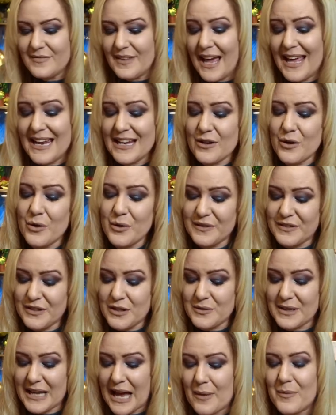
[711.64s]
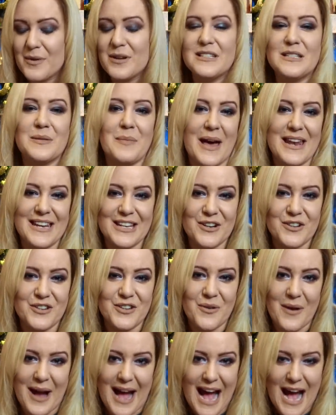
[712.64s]
And of course you'd get one depending on
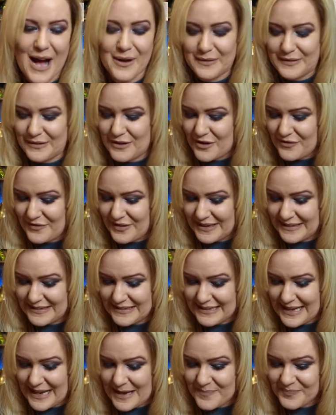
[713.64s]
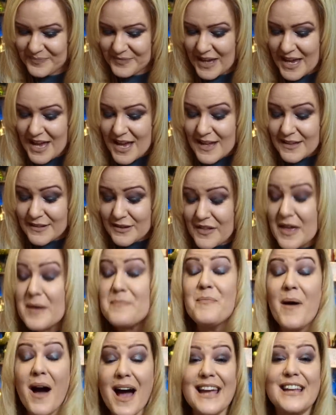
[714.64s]
your house, obviously. So they're
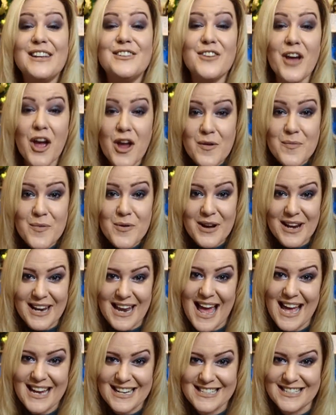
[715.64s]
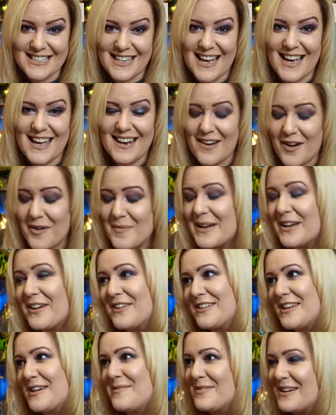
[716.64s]
by Noble Collection. Oh my
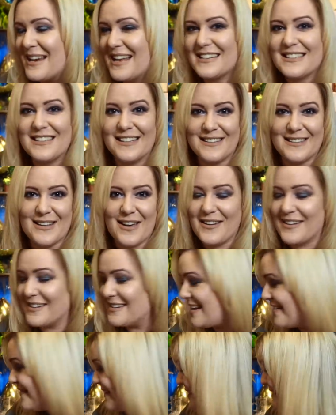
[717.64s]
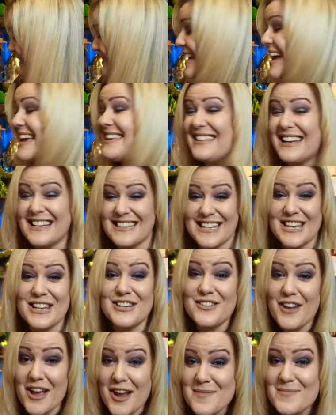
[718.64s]
God, Noble Collection is so good, aren't they? So that is actually a
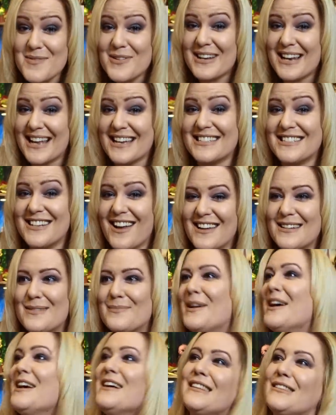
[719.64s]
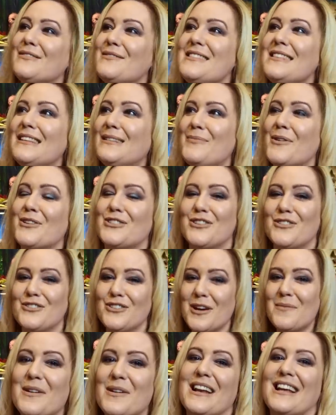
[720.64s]
Noble Collection item. So in this box you've got
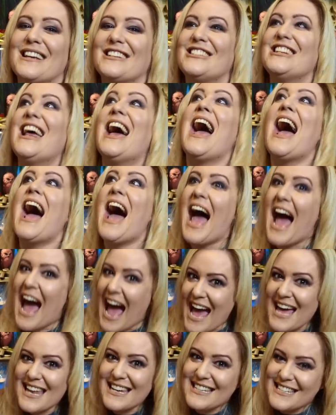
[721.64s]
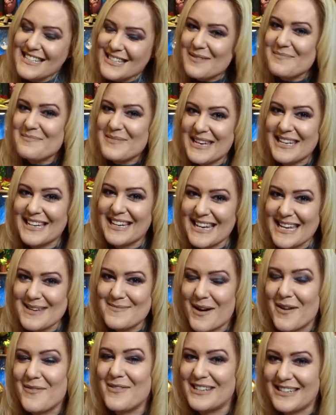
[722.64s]
Collection and
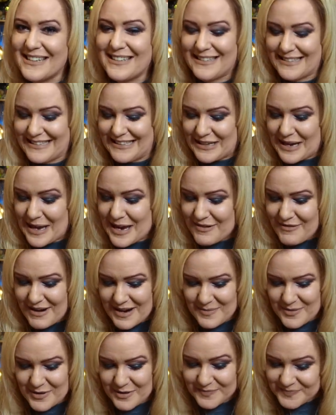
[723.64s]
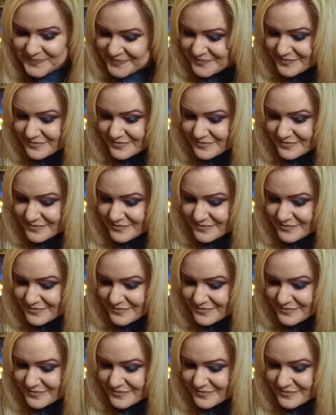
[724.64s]
MinaLima, which is just incredible.